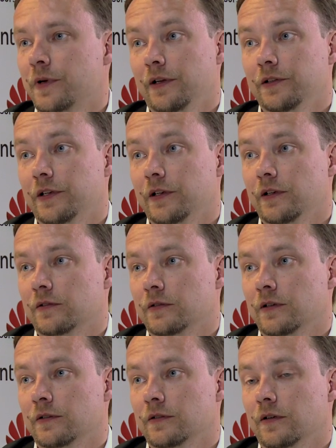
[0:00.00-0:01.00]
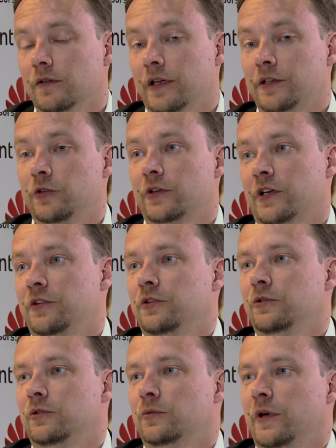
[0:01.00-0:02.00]
plenty that you can
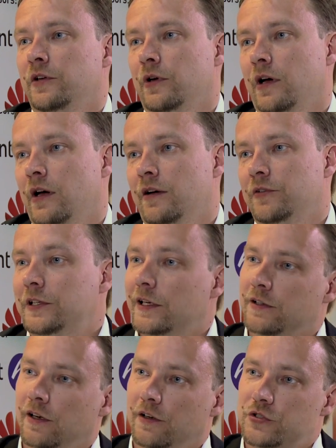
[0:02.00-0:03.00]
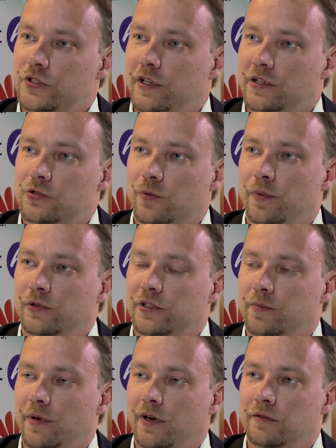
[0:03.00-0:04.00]
do when you have a technology that's
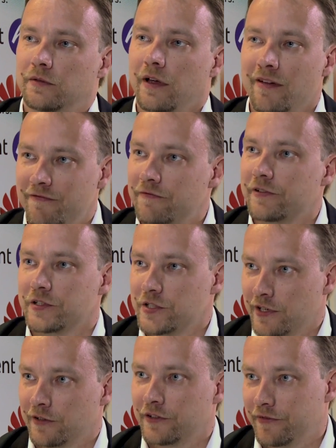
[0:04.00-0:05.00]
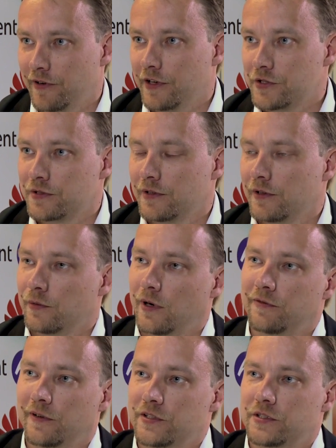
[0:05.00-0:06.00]
supported by every single device.
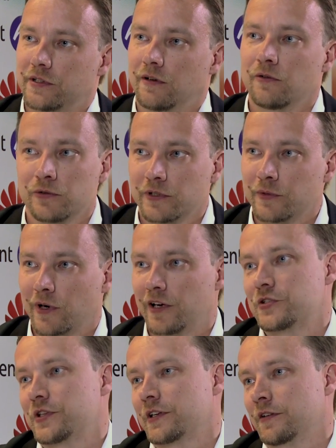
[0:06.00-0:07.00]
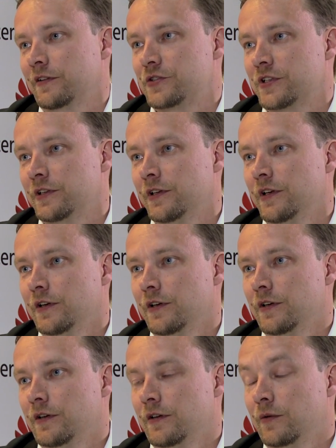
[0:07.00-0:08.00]
Wi-Fi is the only wireless technology,
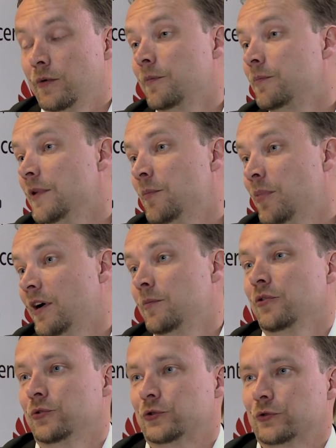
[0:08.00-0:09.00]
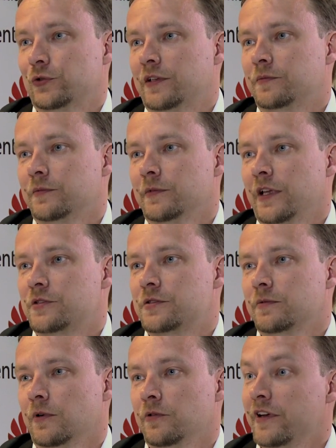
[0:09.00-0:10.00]
well, bar Bluetooth, that's
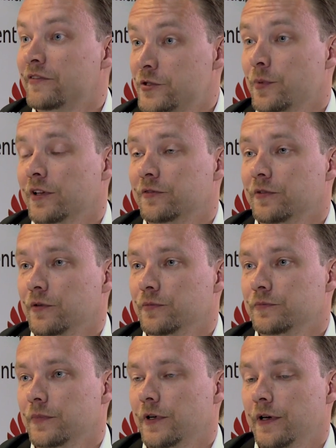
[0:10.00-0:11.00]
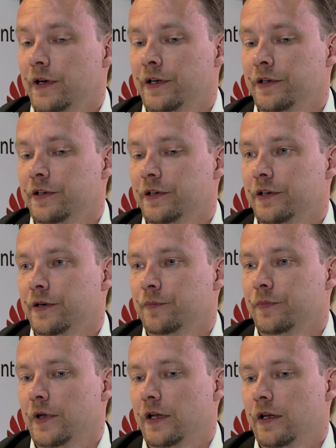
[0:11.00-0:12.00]
on every smartphone. And
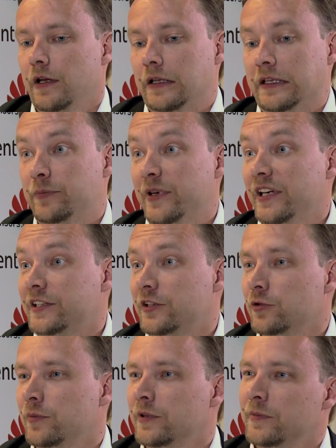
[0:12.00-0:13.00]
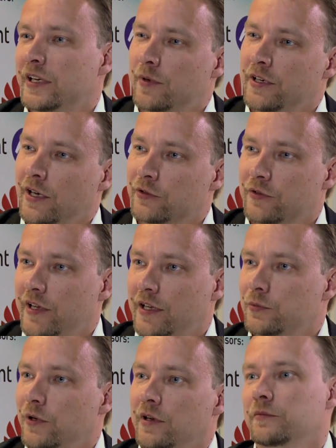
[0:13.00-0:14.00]
the ability to make money out of
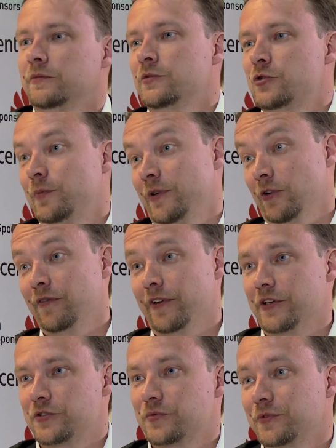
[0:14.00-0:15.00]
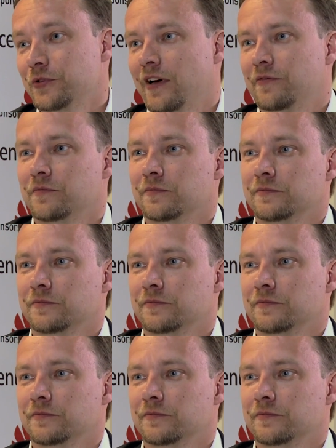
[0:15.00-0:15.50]
that, well, it should be obvious. You have